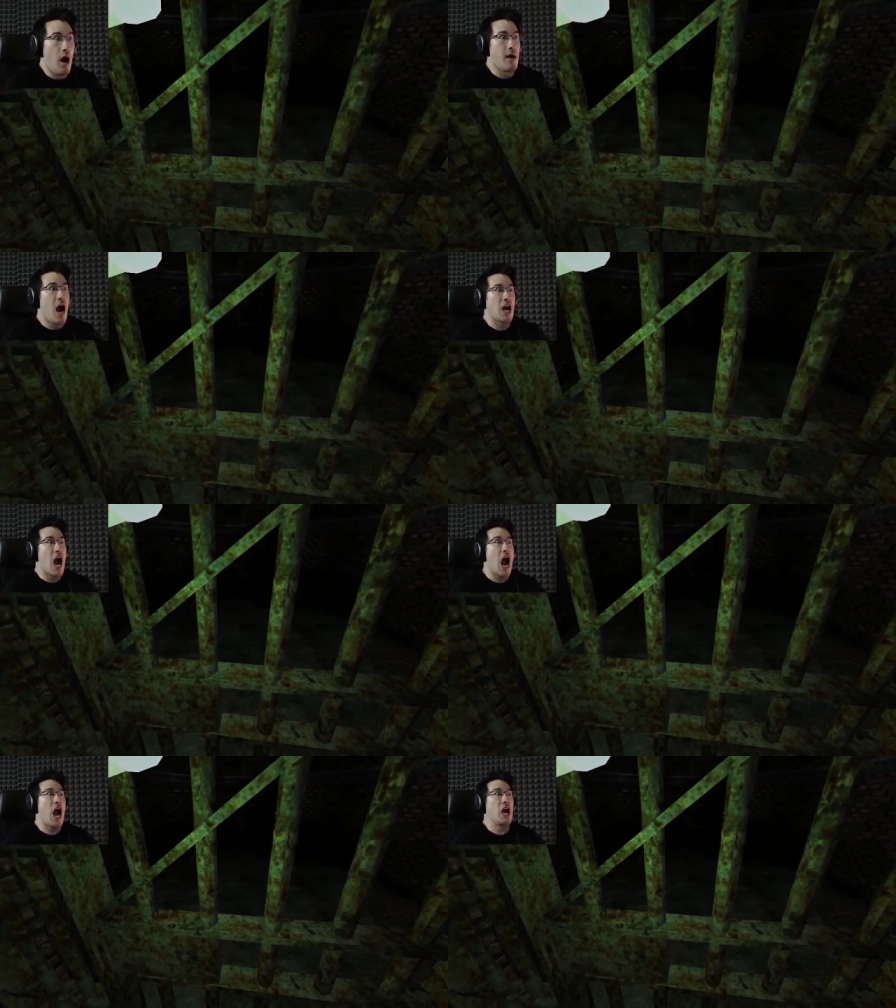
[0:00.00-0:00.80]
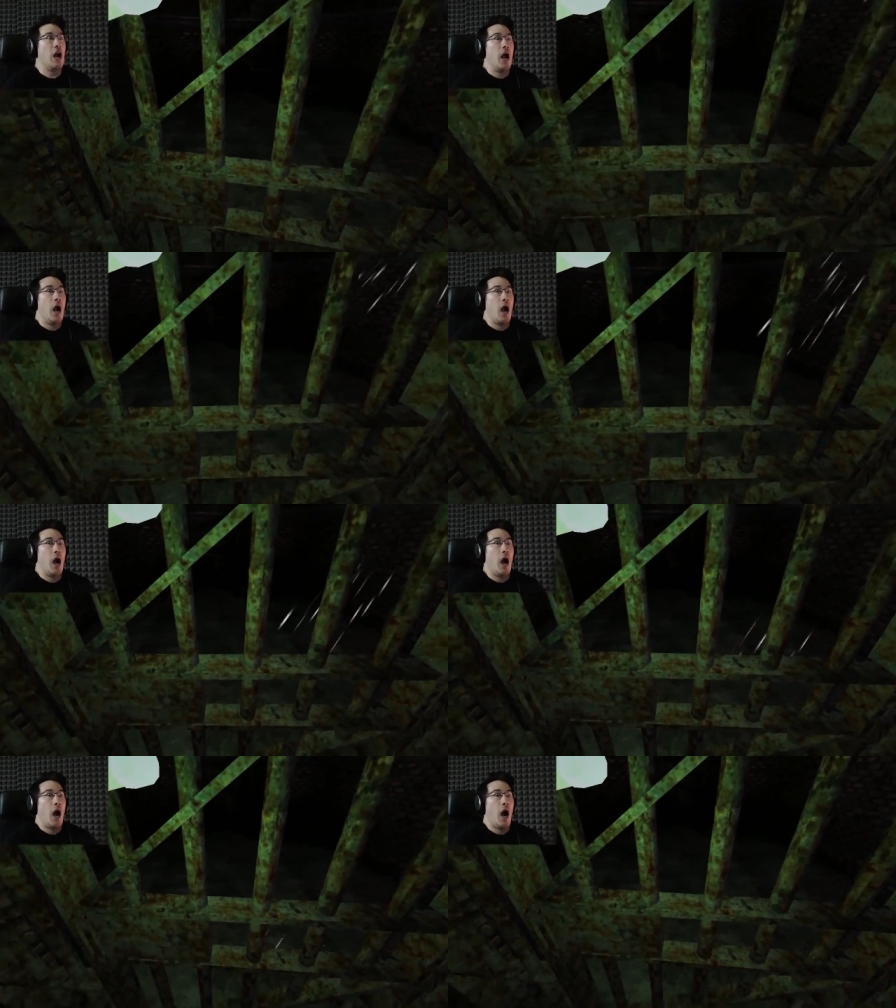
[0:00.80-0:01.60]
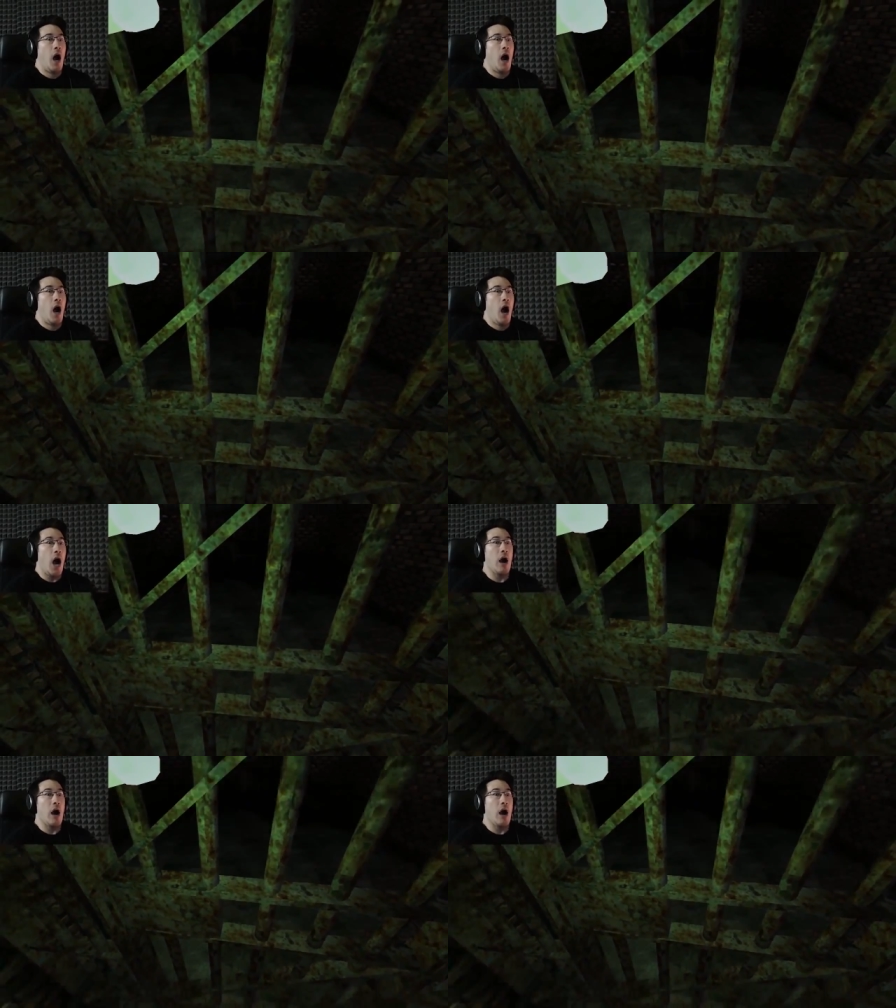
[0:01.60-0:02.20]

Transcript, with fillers: Oh my god! Oh